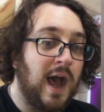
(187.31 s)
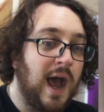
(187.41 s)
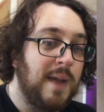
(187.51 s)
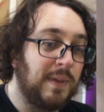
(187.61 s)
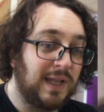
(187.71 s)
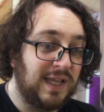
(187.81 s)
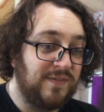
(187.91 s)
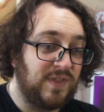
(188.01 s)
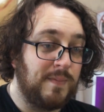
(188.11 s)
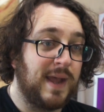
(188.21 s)
I
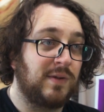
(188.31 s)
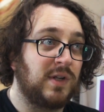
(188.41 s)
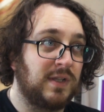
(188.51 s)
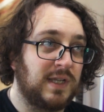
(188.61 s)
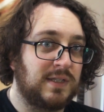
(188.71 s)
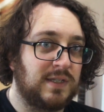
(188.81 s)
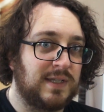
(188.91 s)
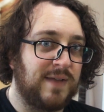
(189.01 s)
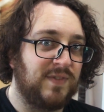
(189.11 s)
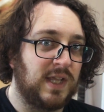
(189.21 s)
believe the mount on this is
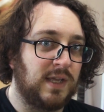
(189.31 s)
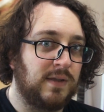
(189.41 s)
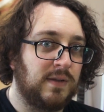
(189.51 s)
FD.